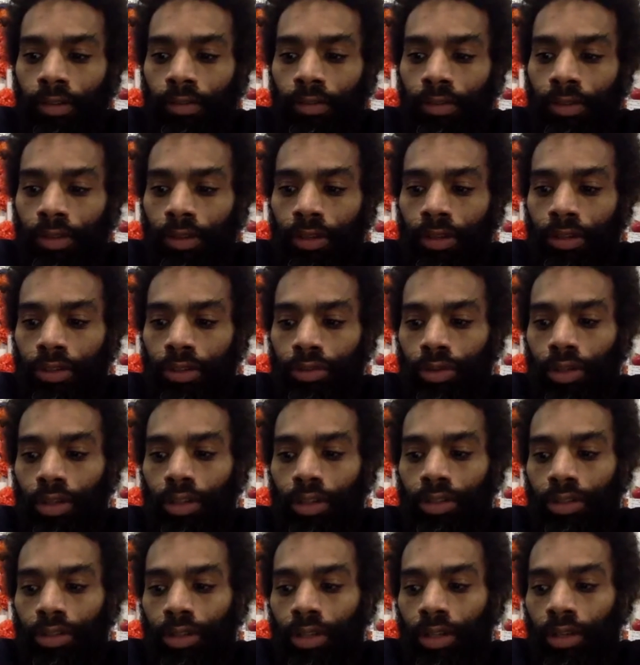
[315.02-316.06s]
the
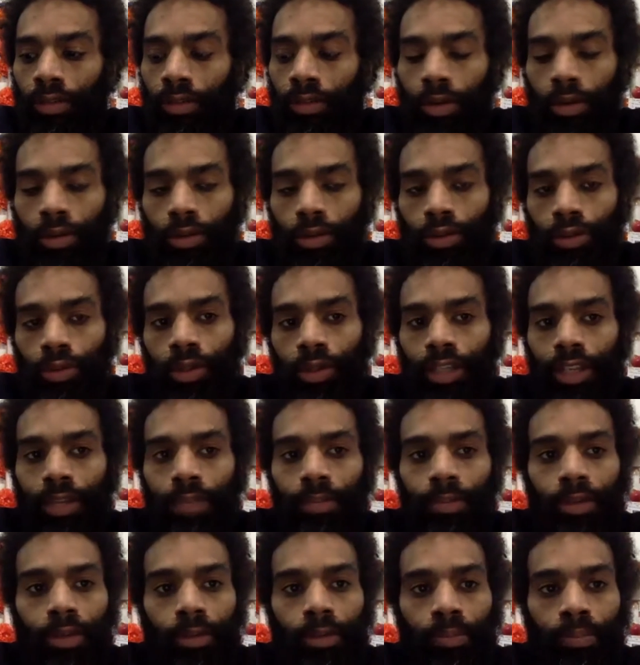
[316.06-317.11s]
destruction of culture while
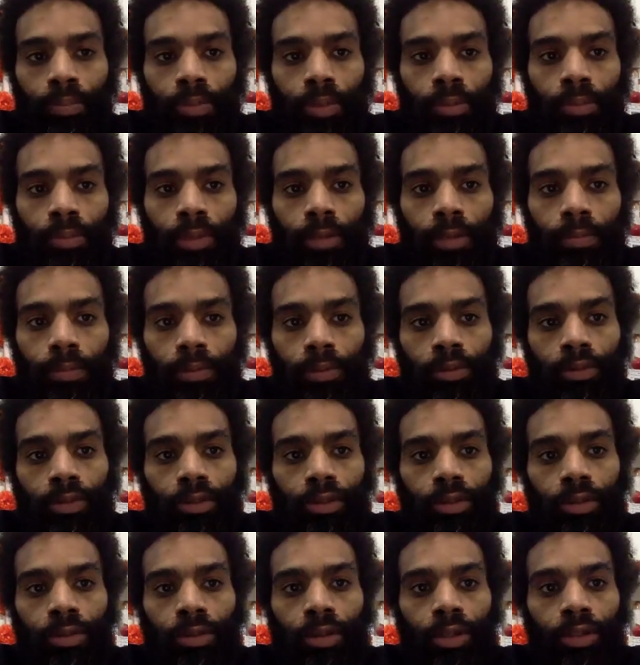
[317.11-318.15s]
keeping the people
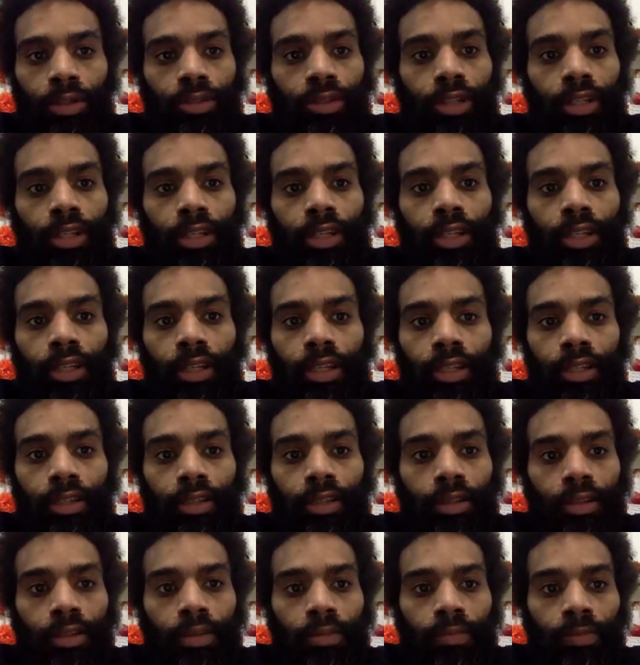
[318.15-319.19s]
to articulate
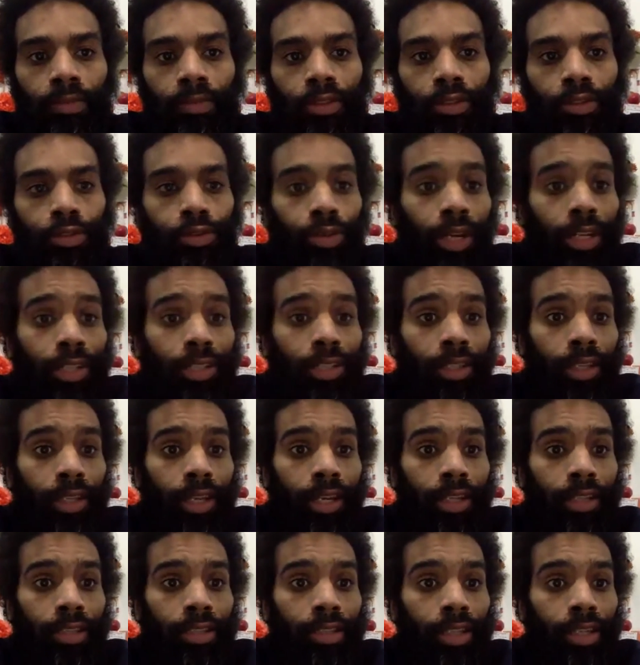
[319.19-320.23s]
the
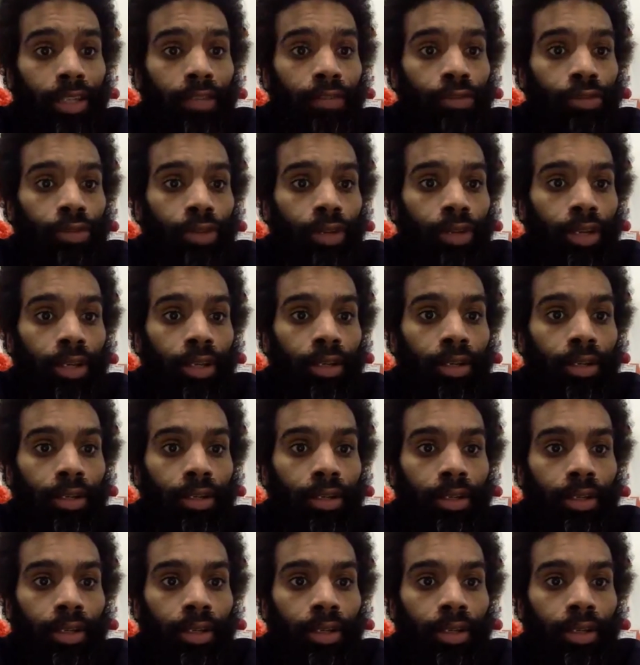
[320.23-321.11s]
transatlantic slave trade,